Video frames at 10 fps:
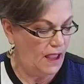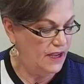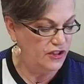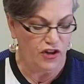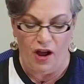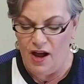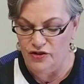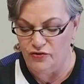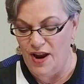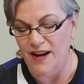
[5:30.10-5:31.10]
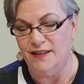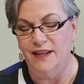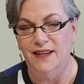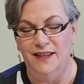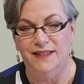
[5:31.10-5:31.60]
each
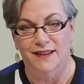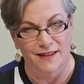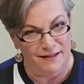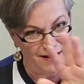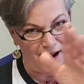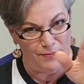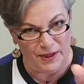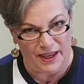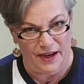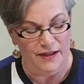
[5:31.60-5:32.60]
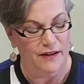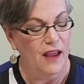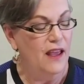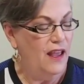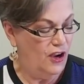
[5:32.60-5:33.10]
contract is a little
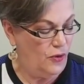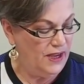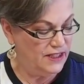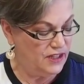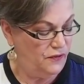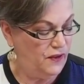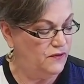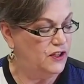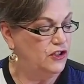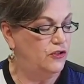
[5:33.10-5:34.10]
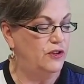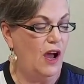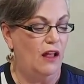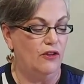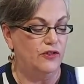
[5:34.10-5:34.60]
complicated, equates to
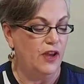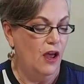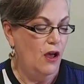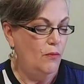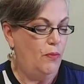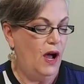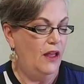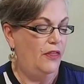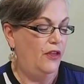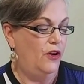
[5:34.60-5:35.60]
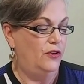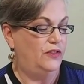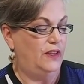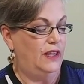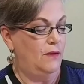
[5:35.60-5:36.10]
$52. But
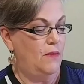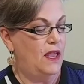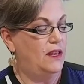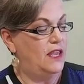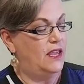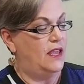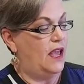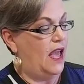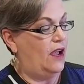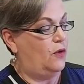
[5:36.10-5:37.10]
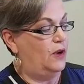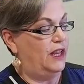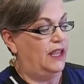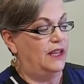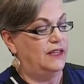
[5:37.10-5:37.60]
those E-mini
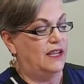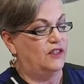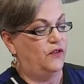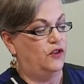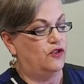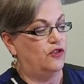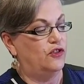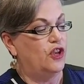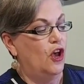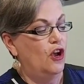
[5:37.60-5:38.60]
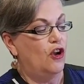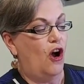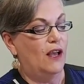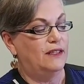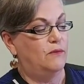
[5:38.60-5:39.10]
equity index futures
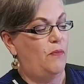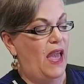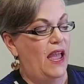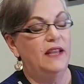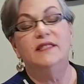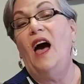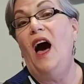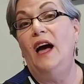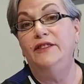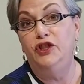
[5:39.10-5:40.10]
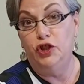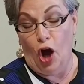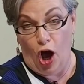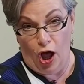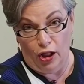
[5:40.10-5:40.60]
cost banks
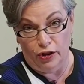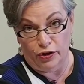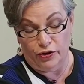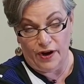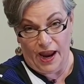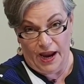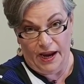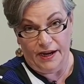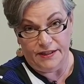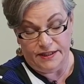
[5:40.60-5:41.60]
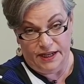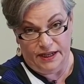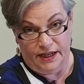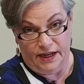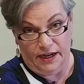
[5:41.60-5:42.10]

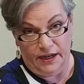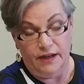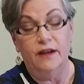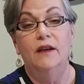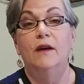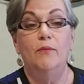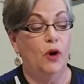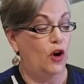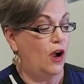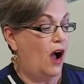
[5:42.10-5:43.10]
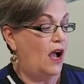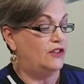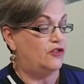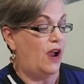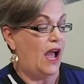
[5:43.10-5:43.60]
$1.18 per
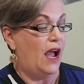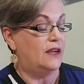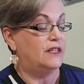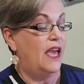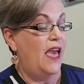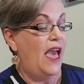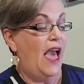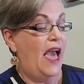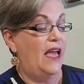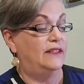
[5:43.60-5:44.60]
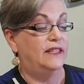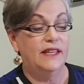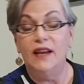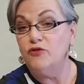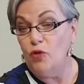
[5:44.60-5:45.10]
contract, and
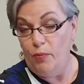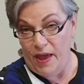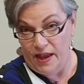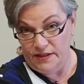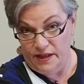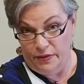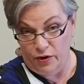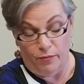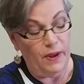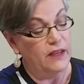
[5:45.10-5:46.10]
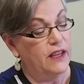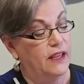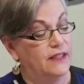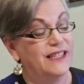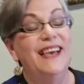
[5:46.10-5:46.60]
central banks and their
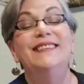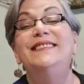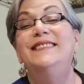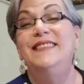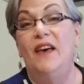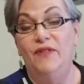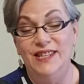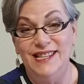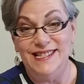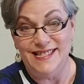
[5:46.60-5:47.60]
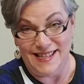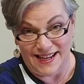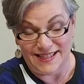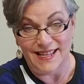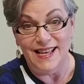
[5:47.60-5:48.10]
minions
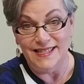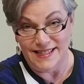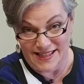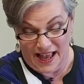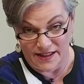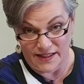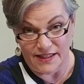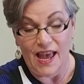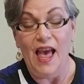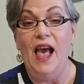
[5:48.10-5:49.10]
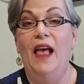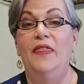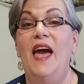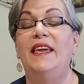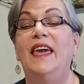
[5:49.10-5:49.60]
76 cents.
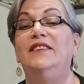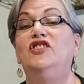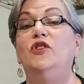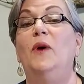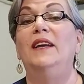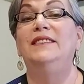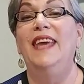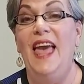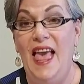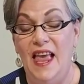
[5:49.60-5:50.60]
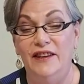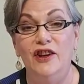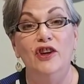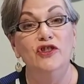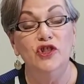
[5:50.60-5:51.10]
And that gets you a
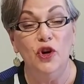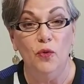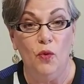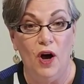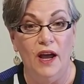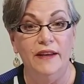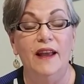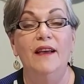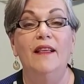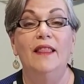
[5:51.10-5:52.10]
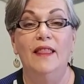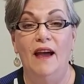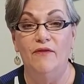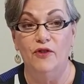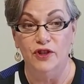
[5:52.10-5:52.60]
10 to 1
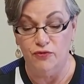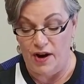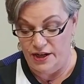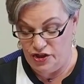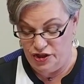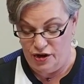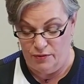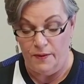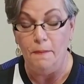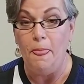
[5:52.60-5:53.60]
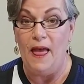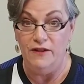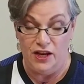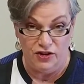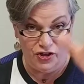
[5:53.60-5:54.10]
leverage ratio.
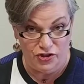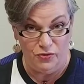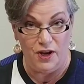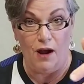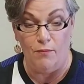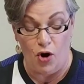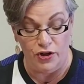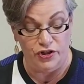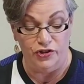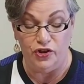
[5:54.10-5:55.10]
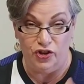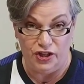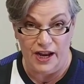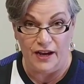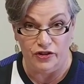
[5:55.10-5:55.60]
And you could do it on margin, so you
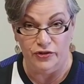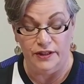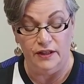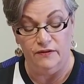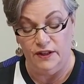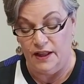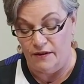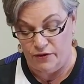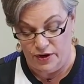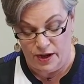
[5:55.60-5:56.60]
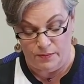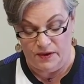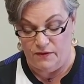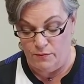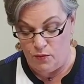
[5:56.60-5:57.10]
could actually even lever it up
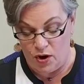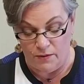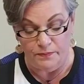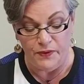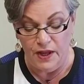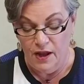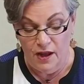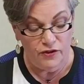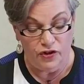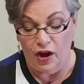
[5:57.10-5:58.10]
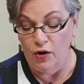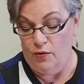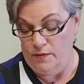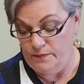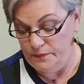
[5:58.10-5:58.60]
even more.
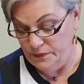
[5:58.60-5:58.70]
So